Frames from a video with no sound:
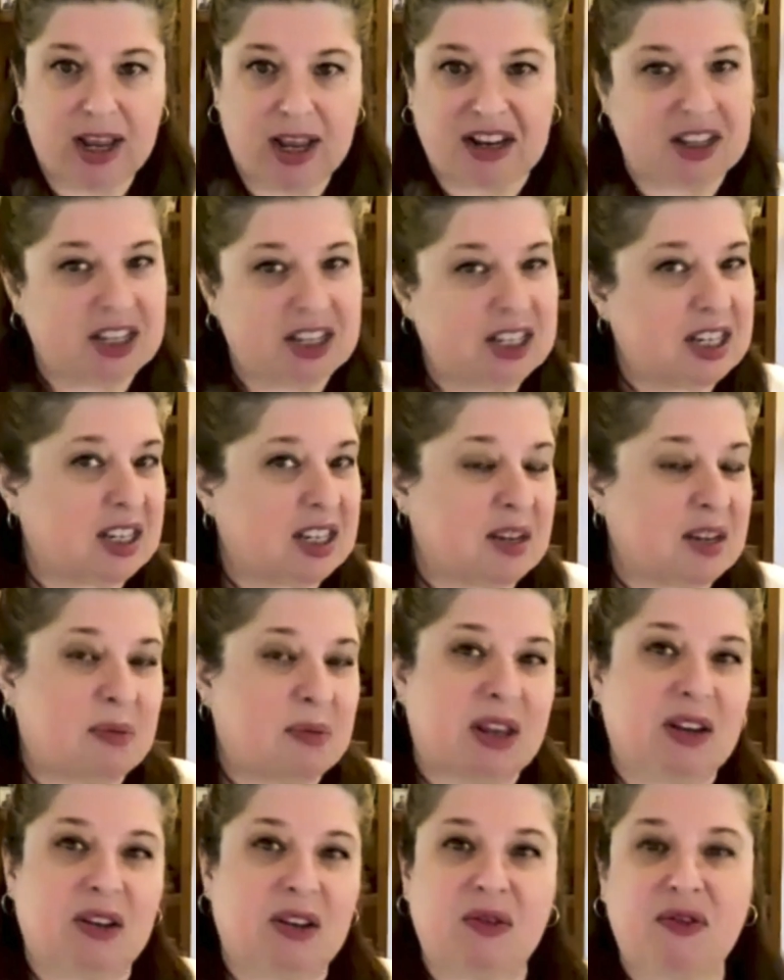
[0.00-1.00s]
Now, this is
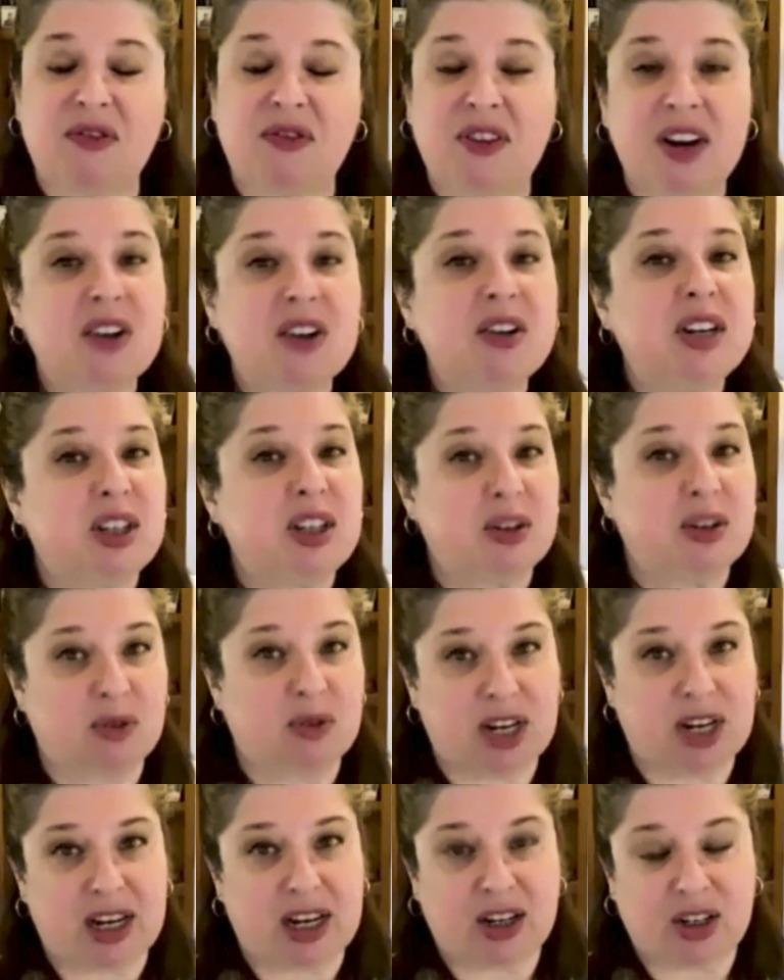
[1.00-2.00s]
something very
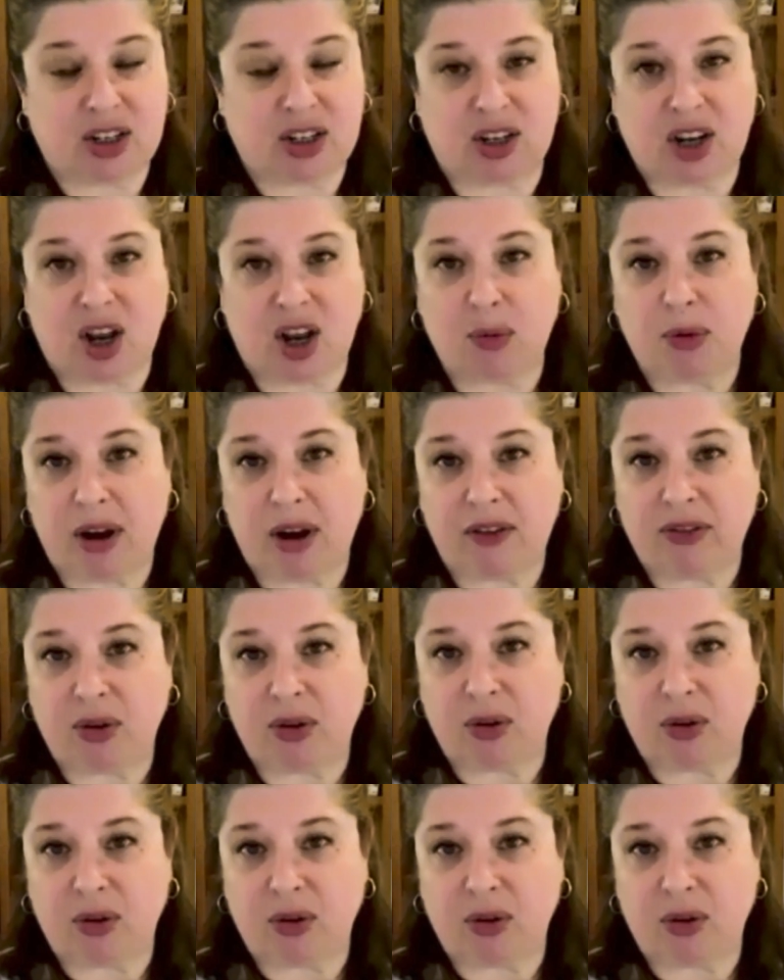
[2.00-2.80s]
unique to nonprofit